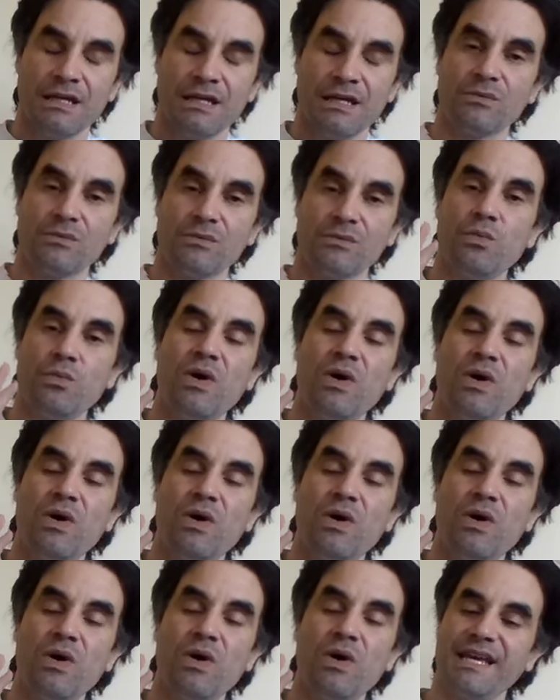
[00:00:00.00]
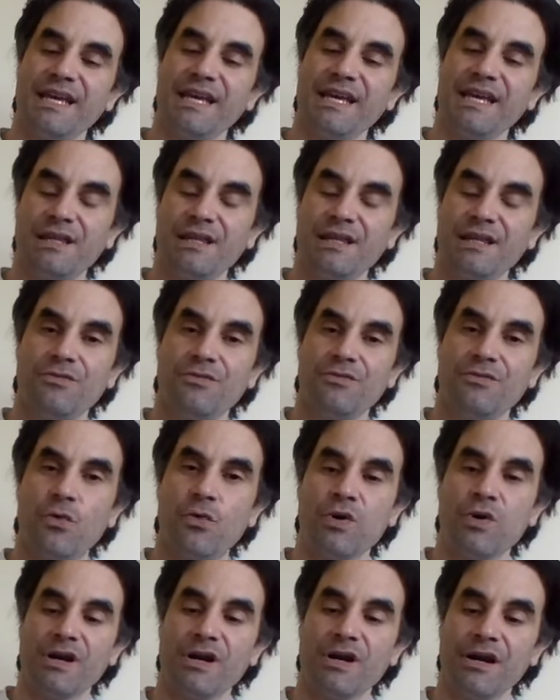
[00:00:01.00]
It was one thing
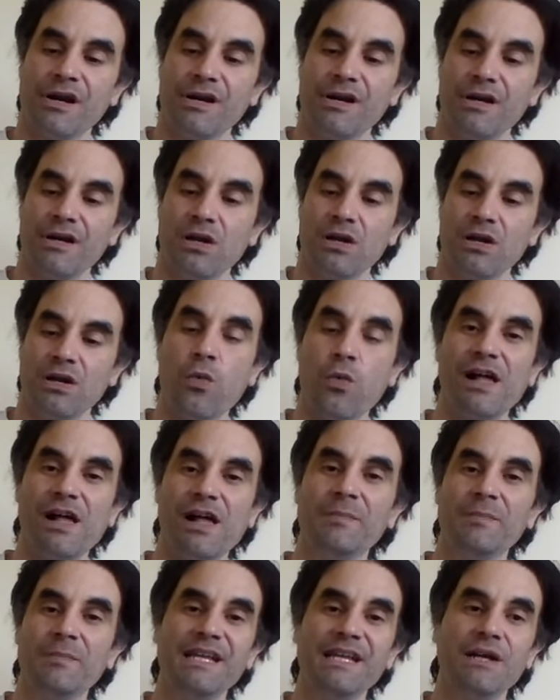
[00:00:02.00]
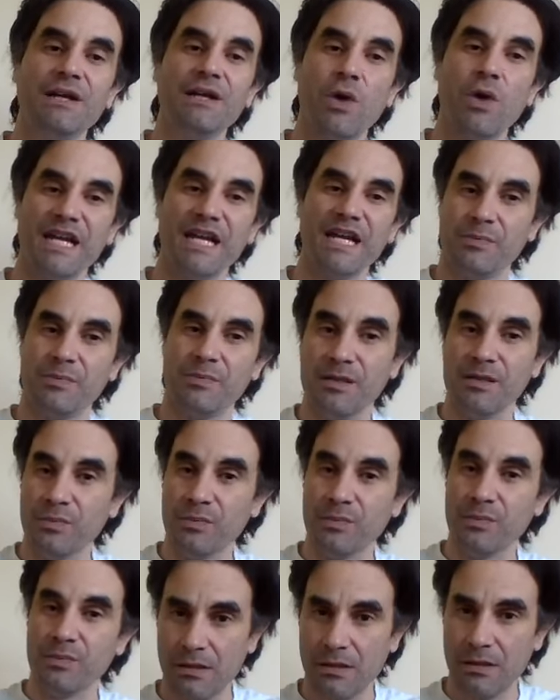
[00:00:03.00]
for well-meaning white
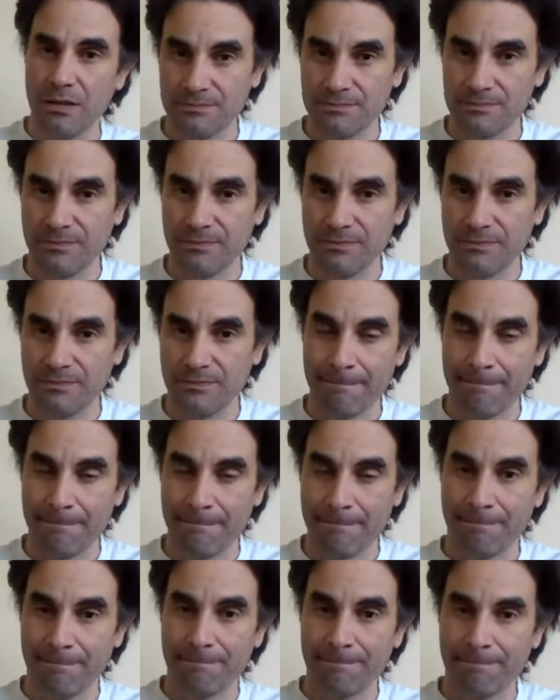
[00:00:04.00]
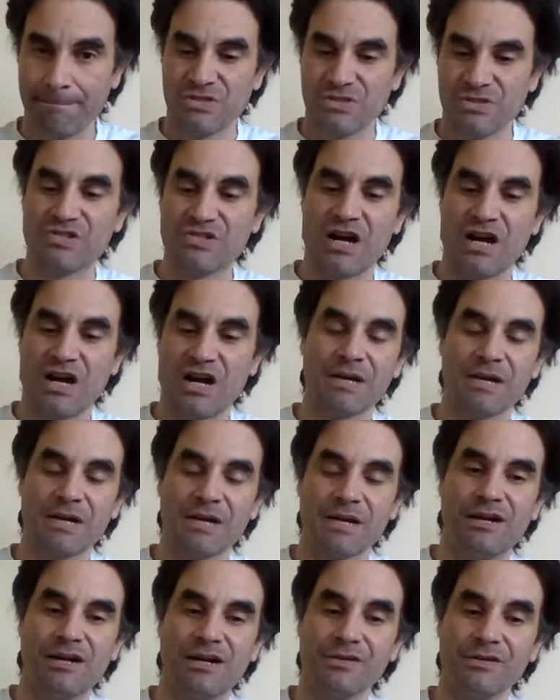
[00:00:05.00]
people to talk
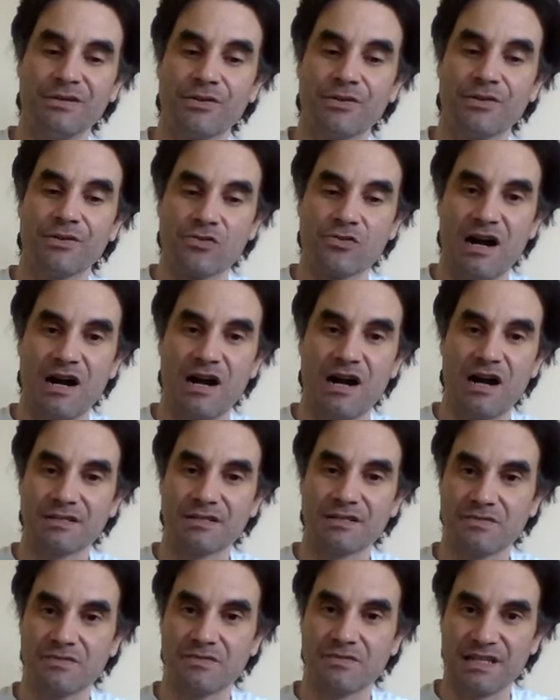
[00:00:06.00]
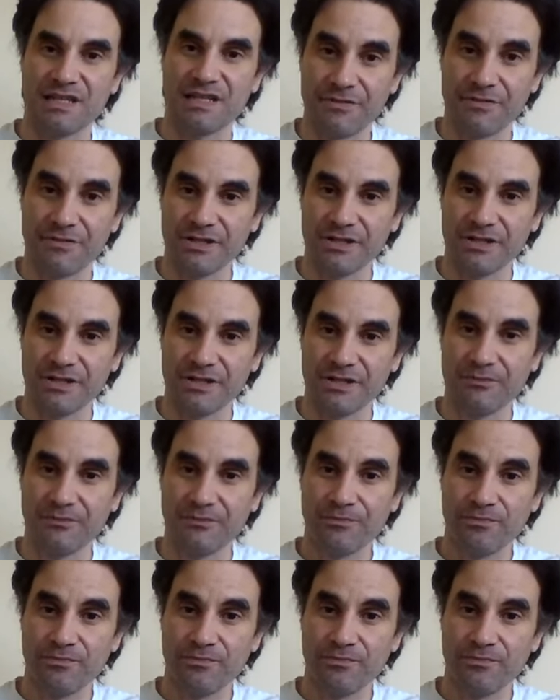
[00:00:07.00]
about the wrongs of slavery,